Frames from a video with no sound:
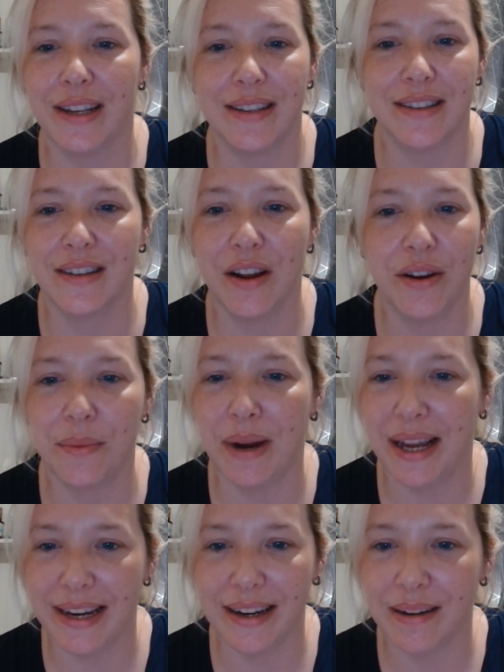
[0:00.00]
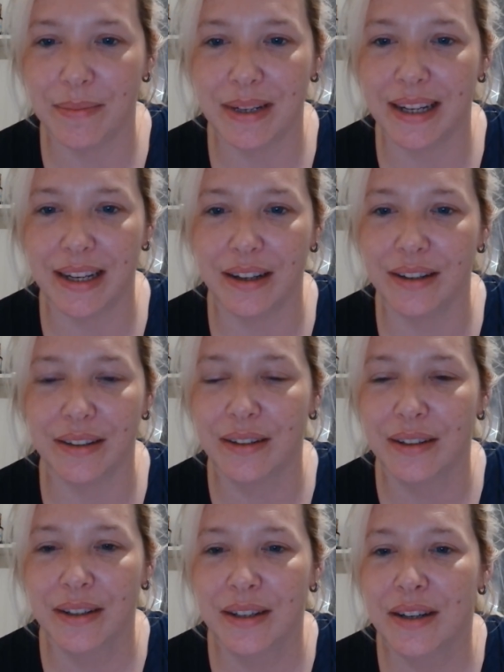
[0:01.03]
There's no way I'm going to go
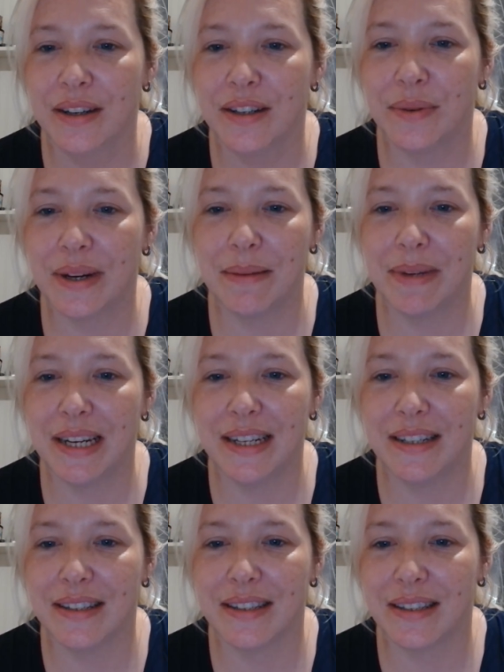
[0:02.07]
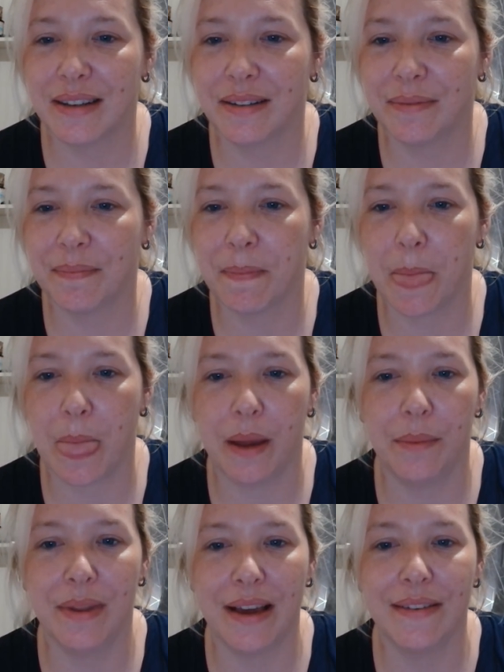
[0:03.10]
20 minutes
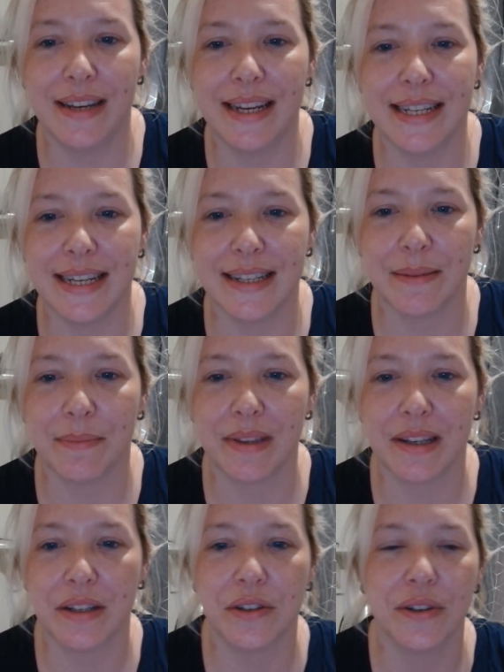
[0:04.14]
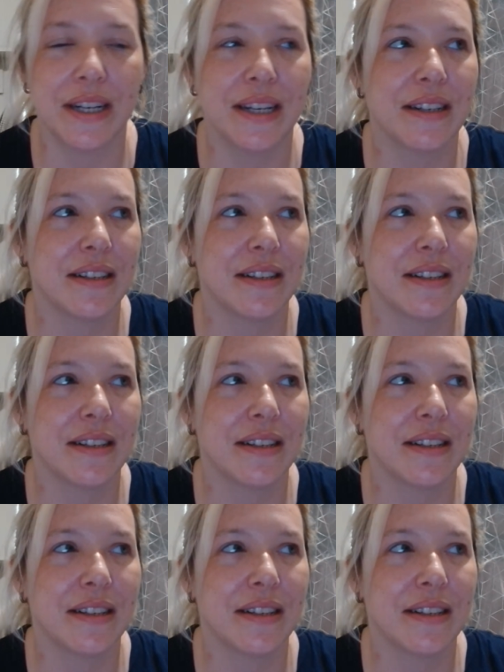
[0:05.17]
without needing something to drink.